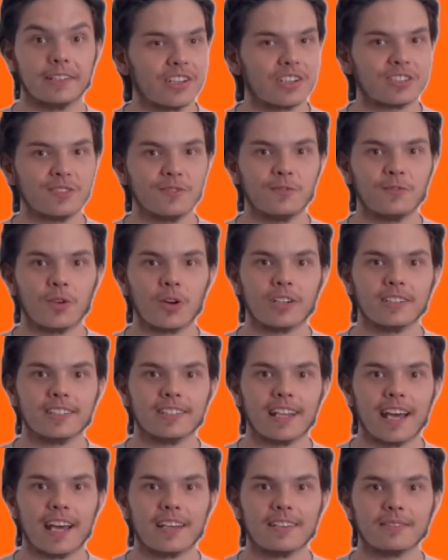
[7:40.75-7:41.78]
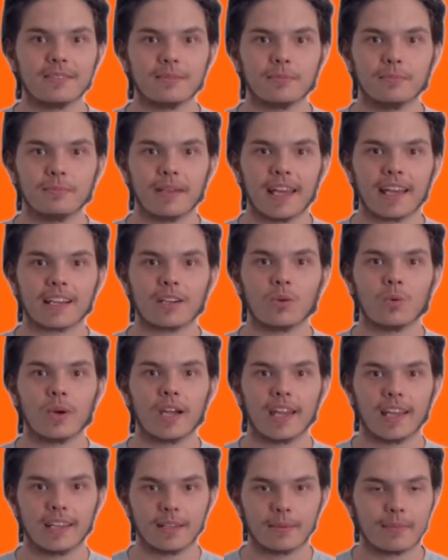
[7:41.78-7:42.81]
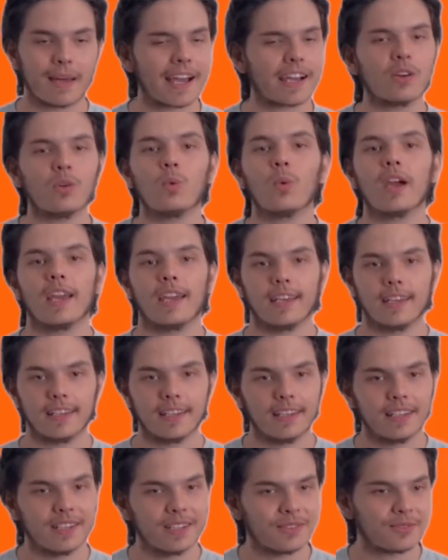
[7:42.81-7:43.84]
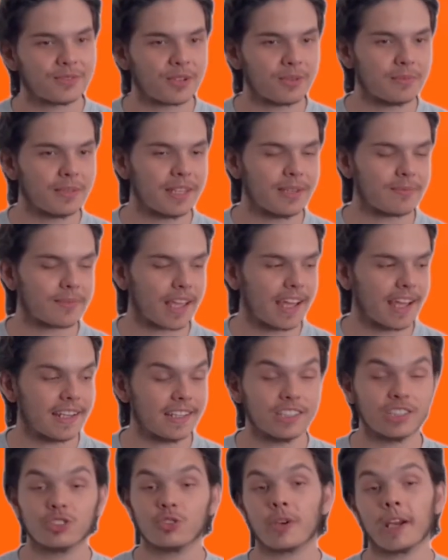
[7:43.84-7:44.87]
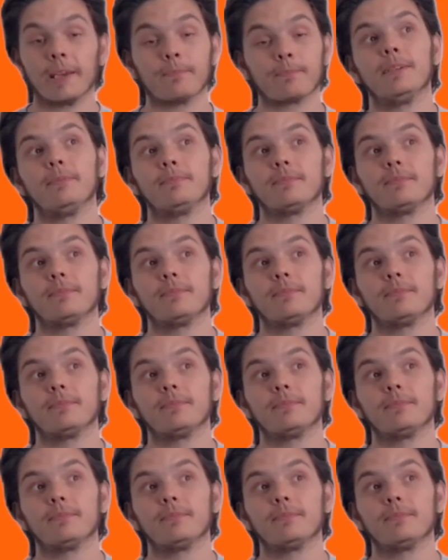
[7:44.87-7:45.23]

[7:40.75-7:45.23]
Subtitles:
Harrison Ford did not back away from it, and he's great.